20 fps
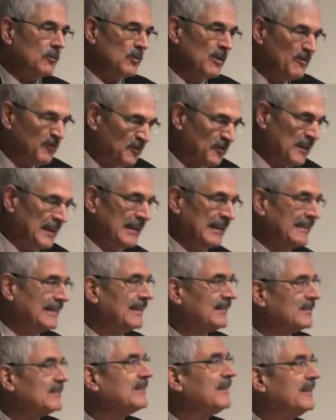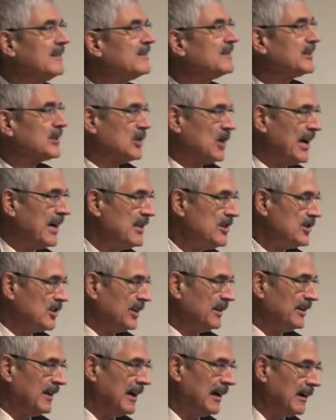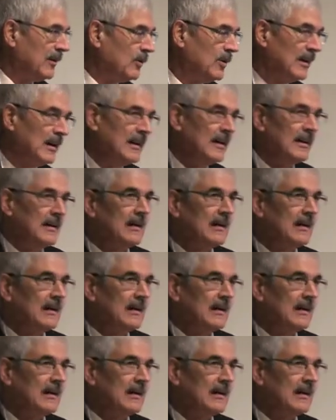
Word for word: we feel that it's changing now.